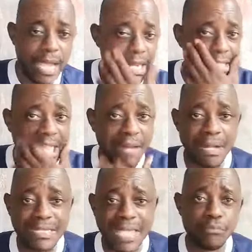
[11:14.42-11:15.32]
And I
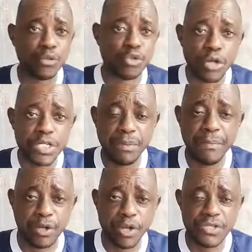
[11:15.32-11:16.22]
take my time to talk this
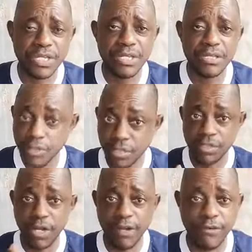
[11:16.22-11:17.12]
way because,
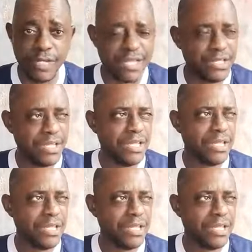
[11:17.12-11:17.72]
sorry for that.